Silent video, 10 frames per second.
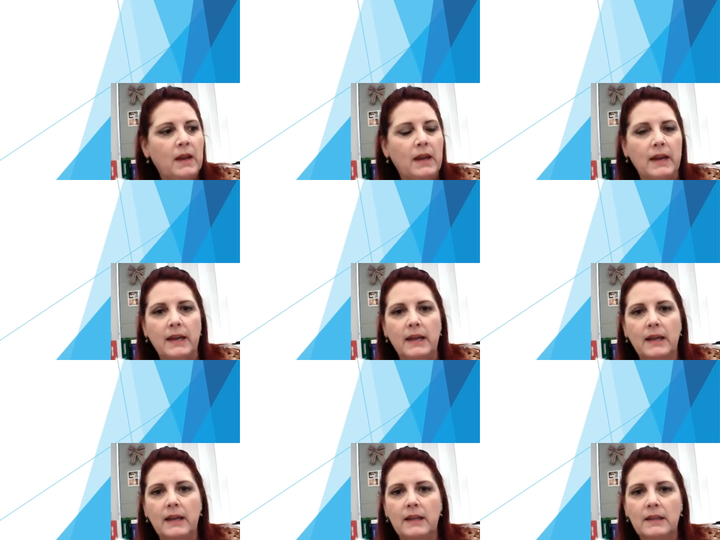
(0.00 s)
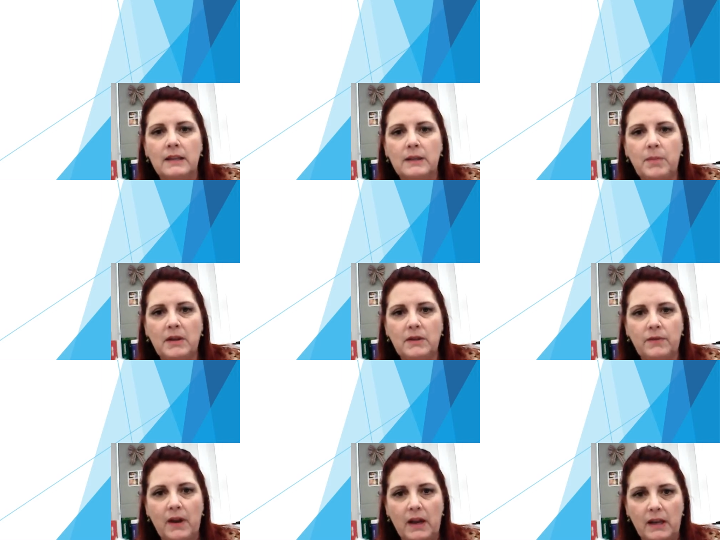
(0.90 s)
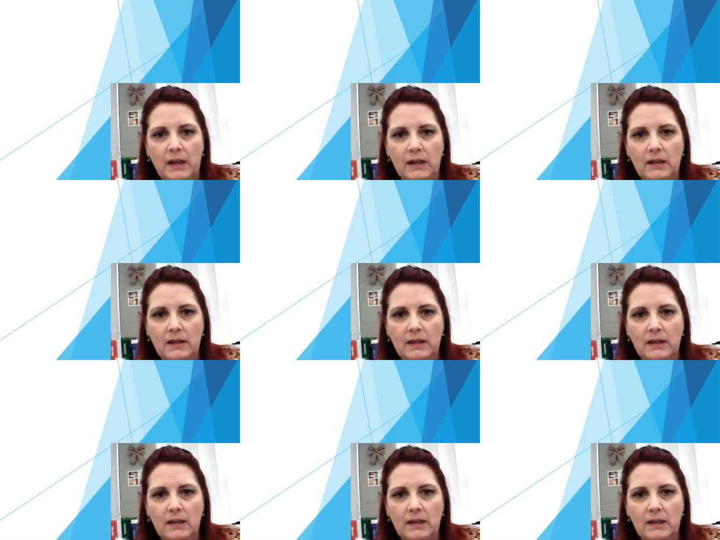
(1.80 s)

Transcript: a specified